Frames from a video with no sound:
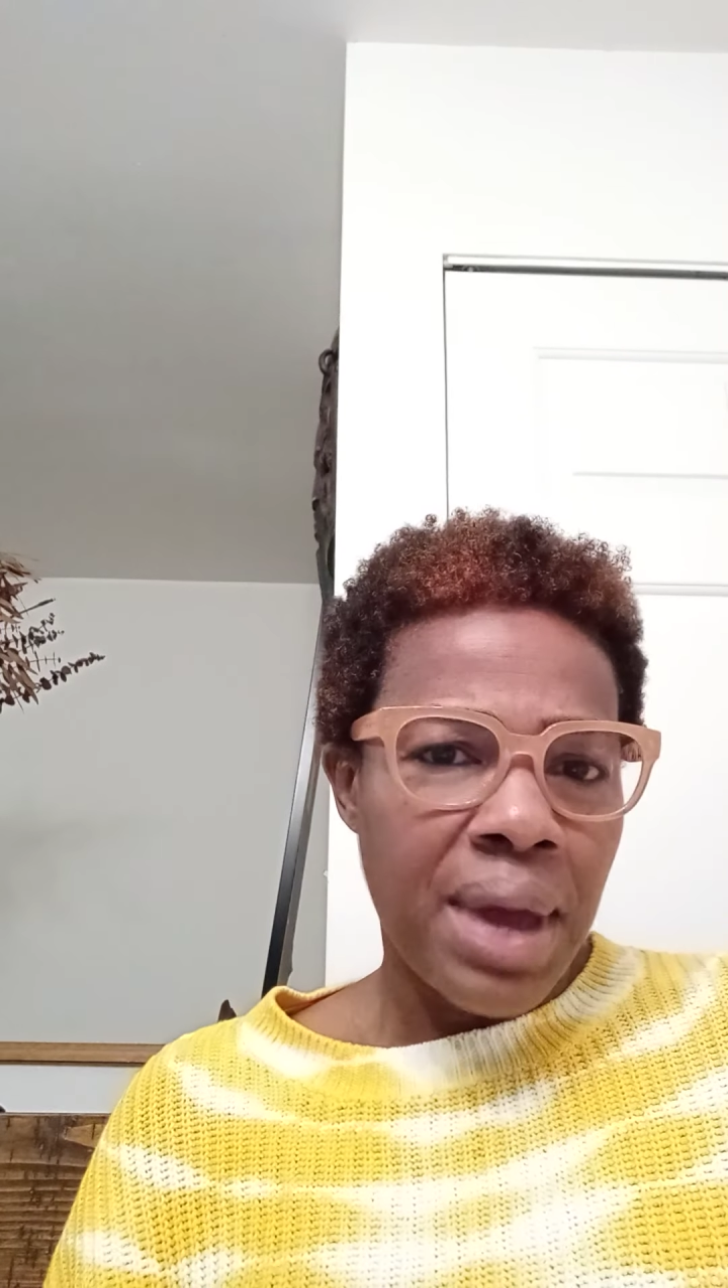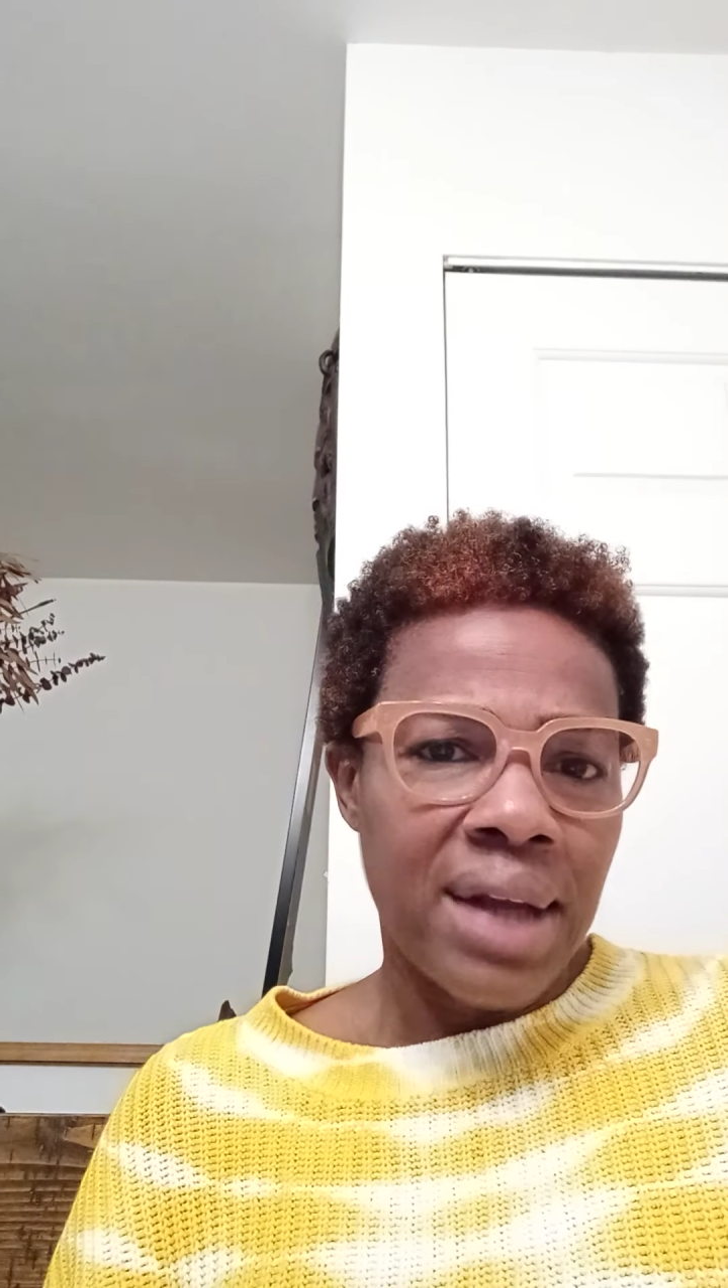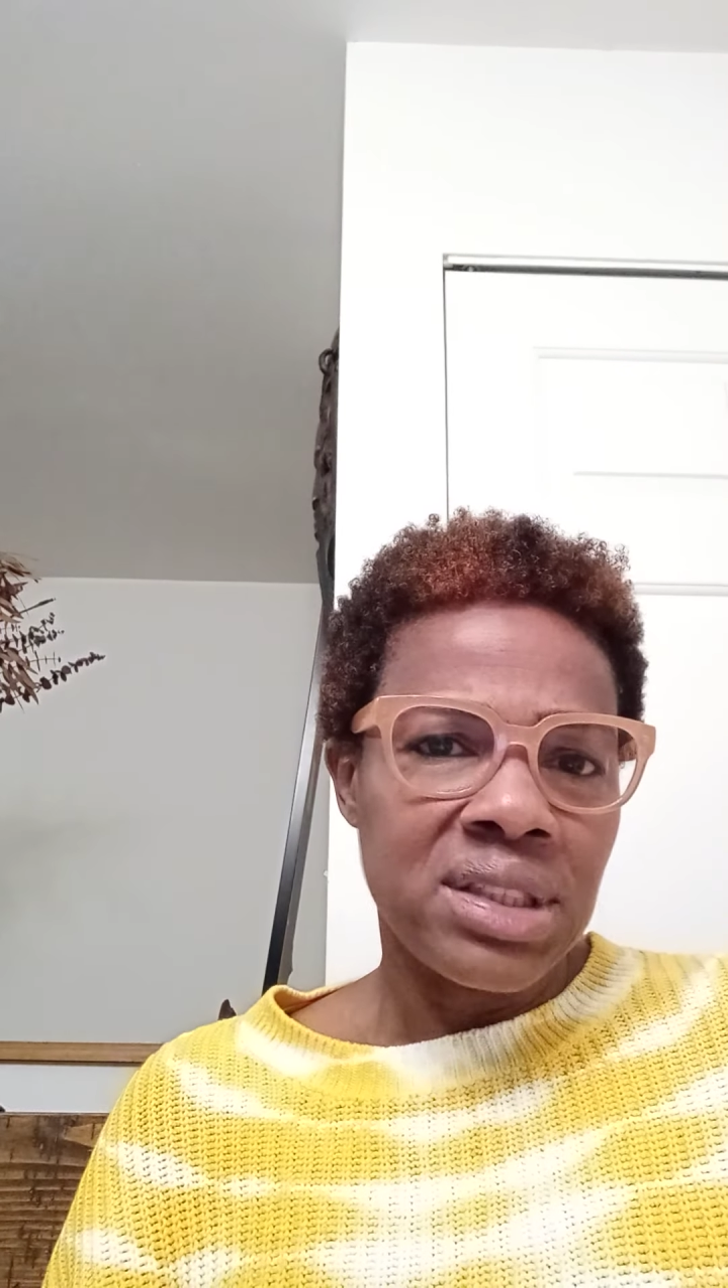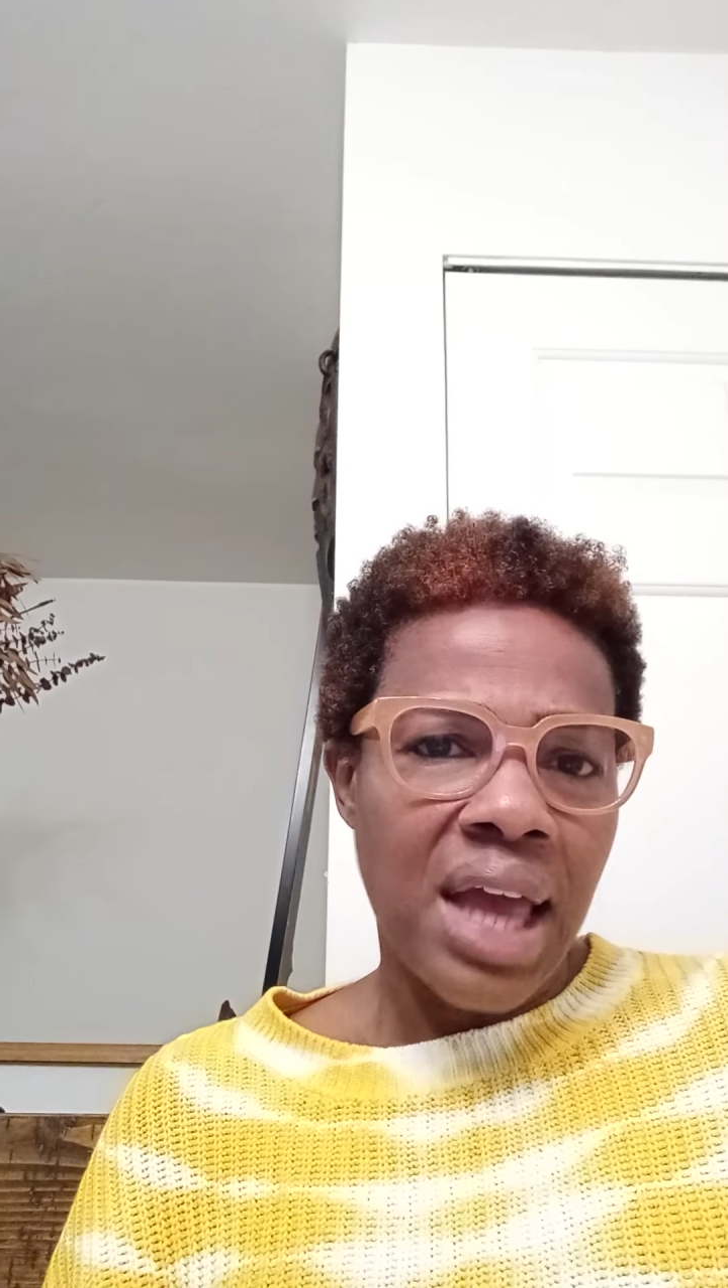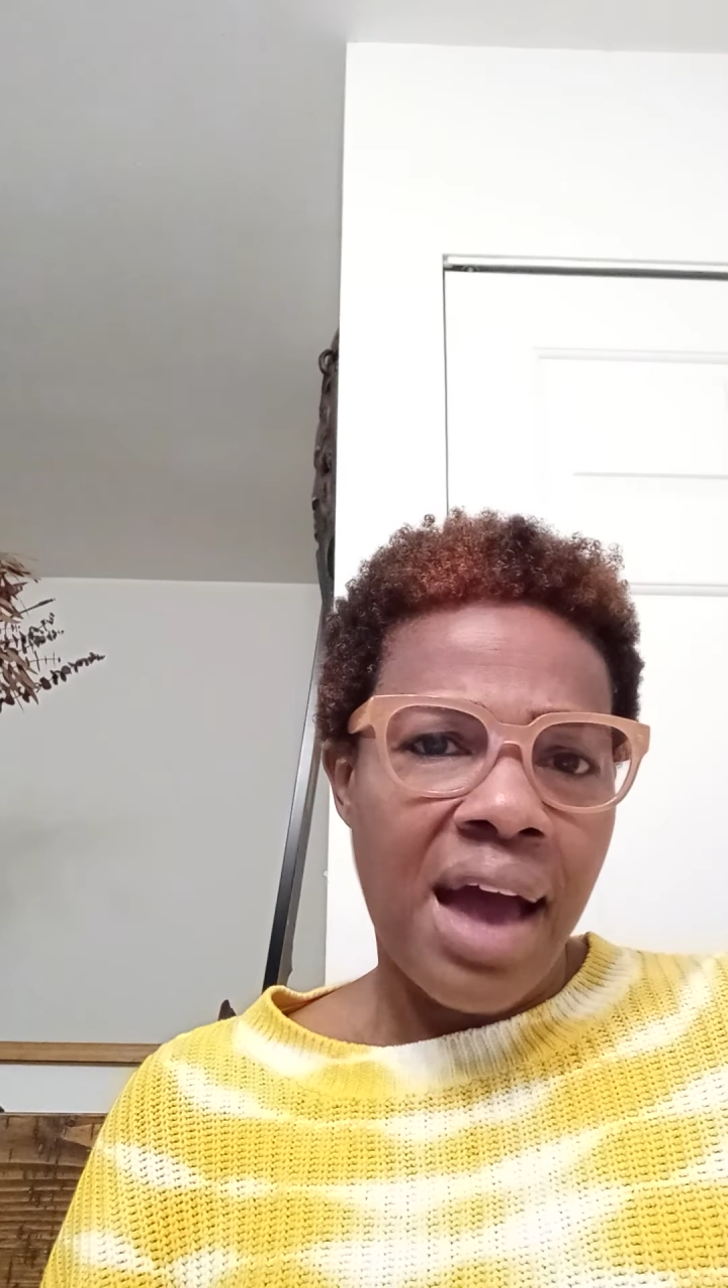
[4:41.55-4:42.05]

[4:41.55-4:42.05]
back to